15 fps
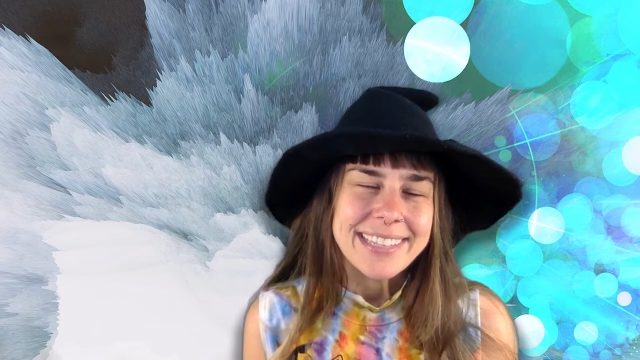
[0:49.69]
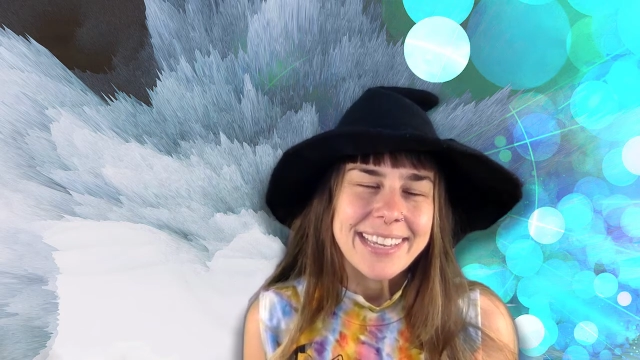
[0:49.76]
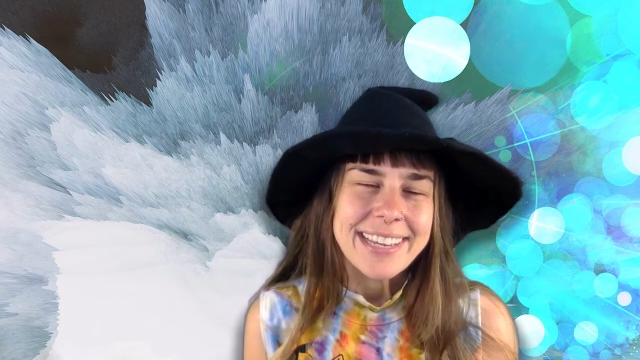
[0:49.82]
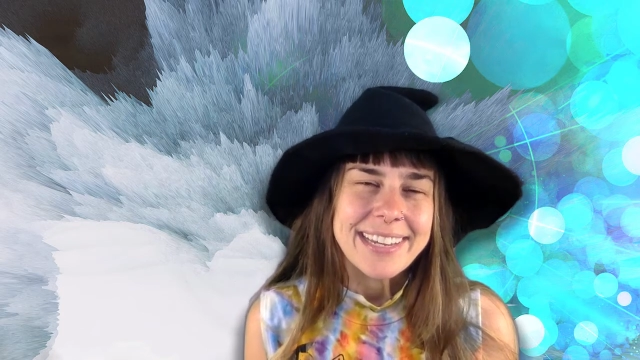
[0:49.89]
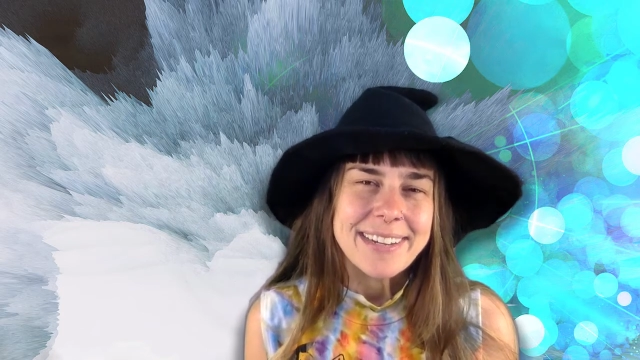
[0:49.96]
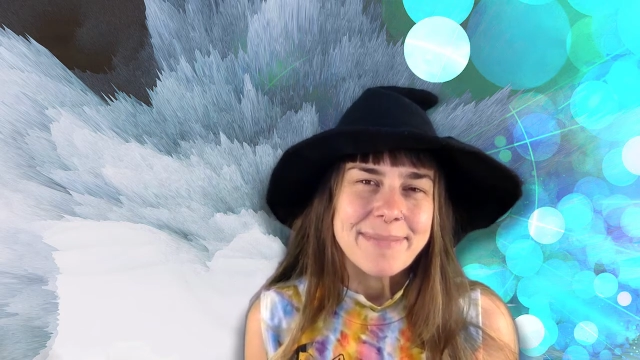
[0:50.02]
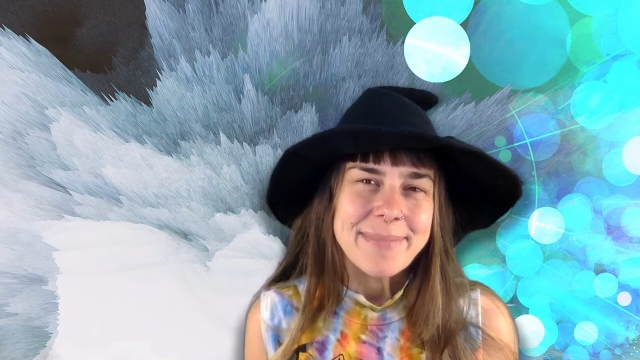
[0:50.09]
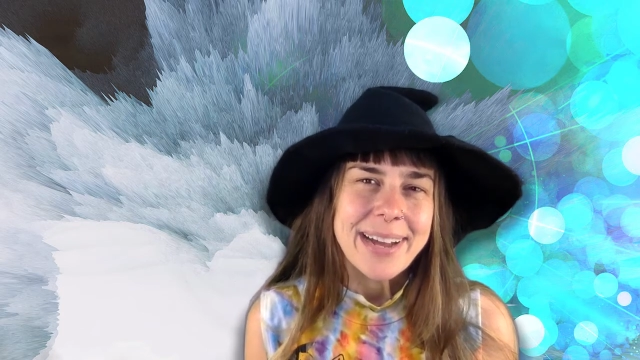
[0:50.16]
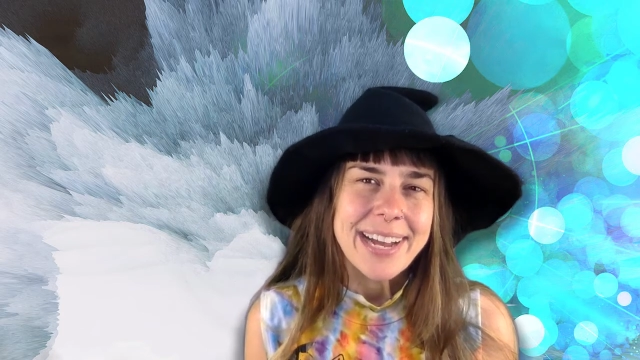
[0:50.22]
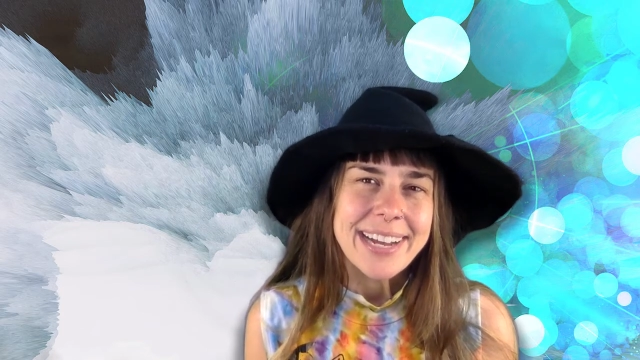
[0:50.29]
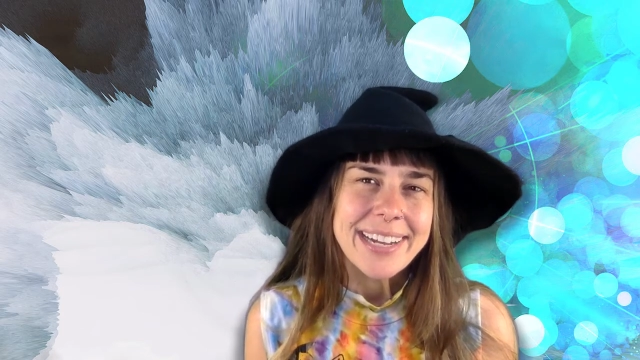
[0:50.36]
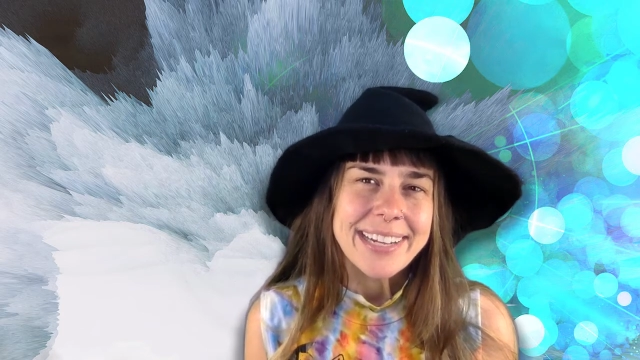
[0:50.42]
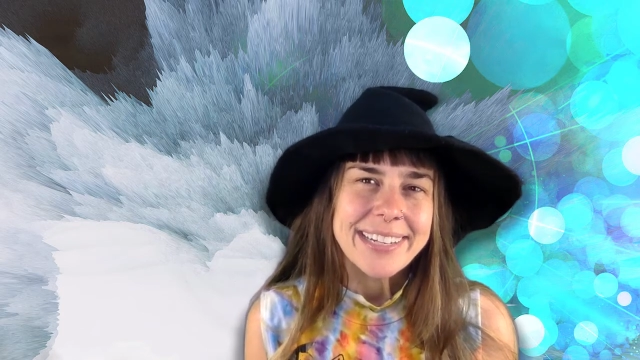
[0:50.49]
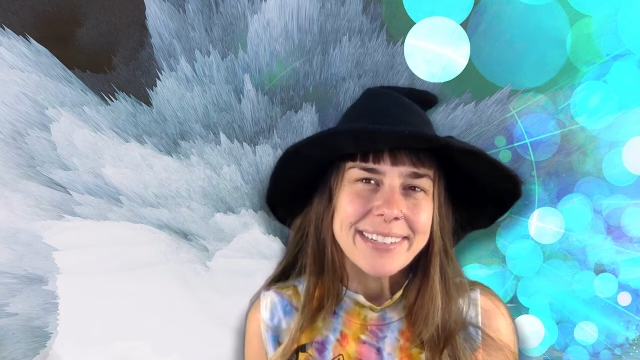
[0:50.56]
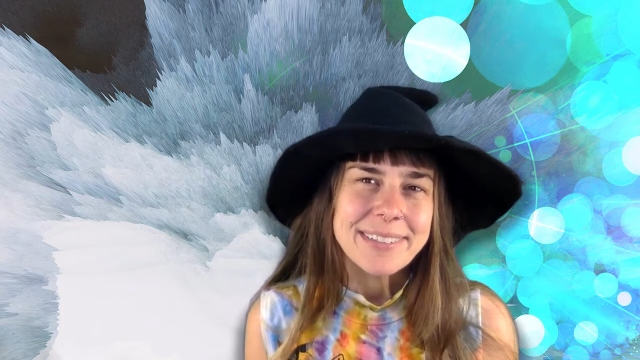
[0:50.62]
am
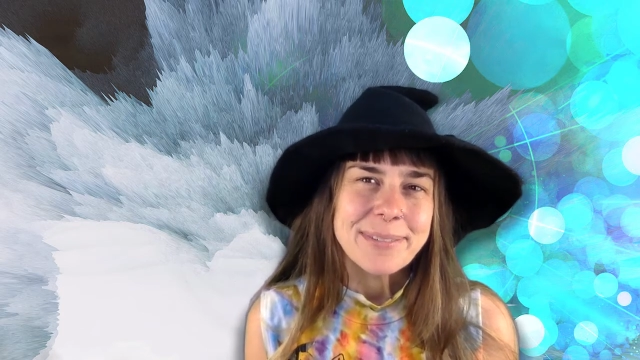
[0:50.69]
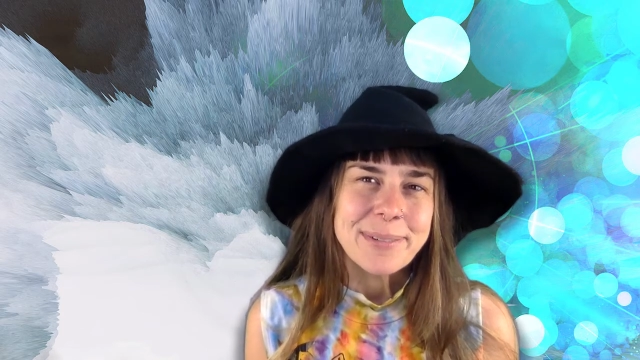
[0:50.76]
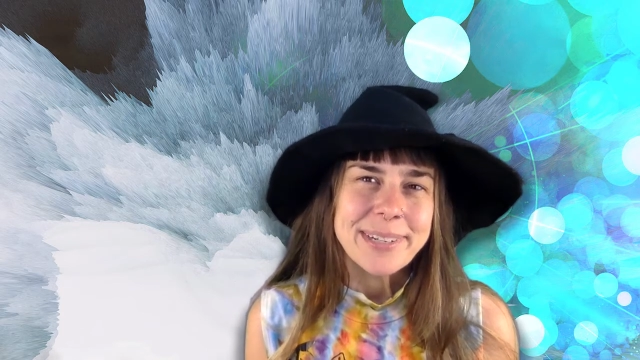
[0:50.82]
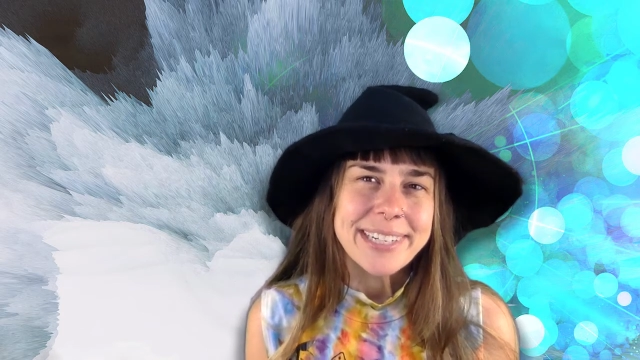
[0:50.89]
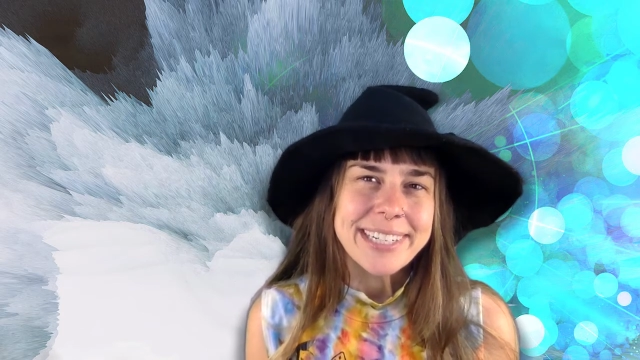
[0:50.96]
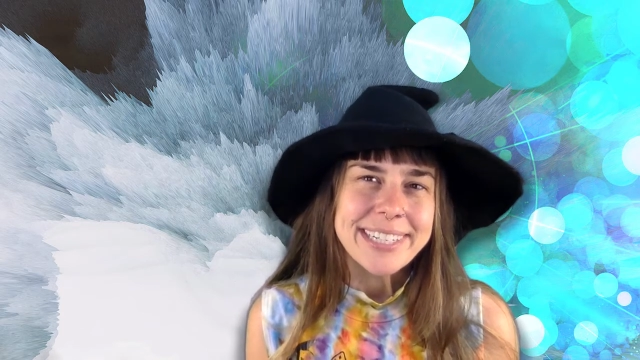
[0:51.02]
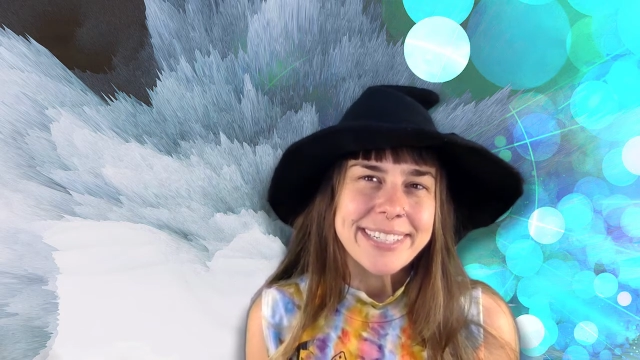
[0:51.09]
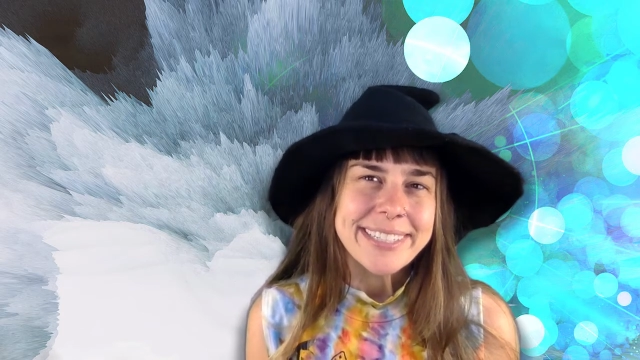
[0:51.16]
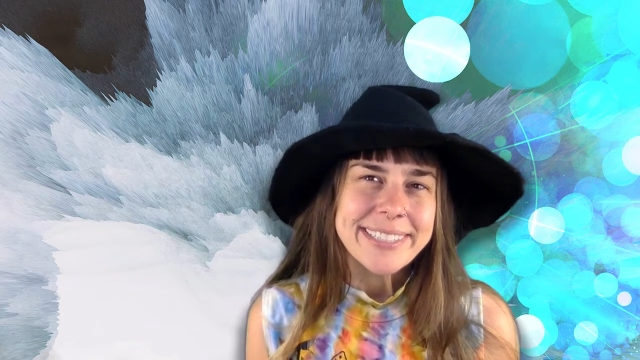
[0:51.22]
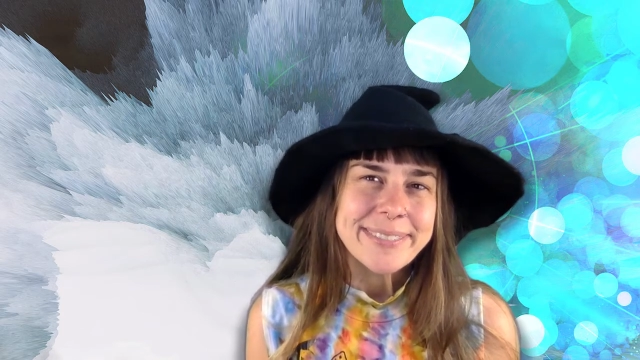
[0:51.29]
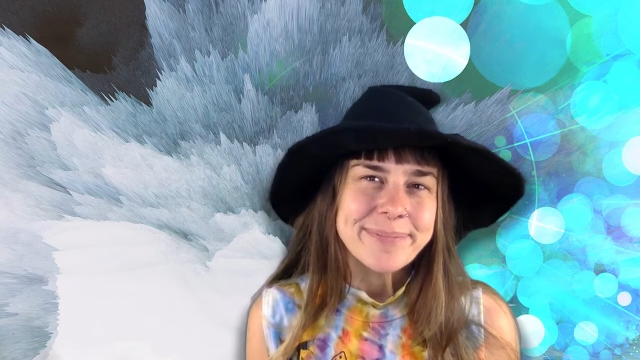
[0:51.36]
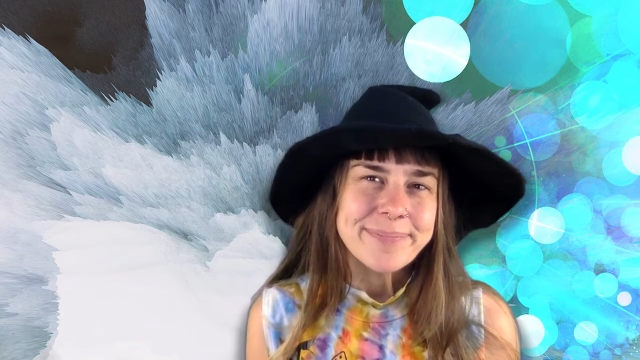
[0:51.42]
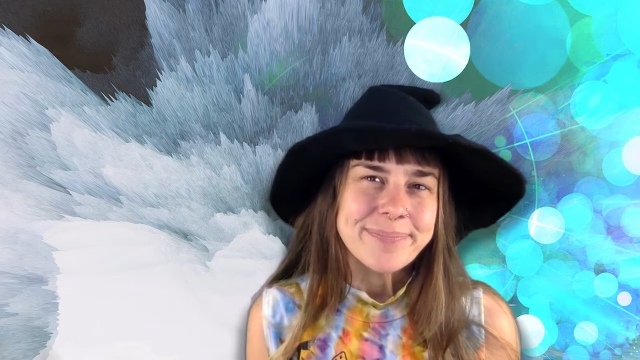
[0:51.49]
I aware?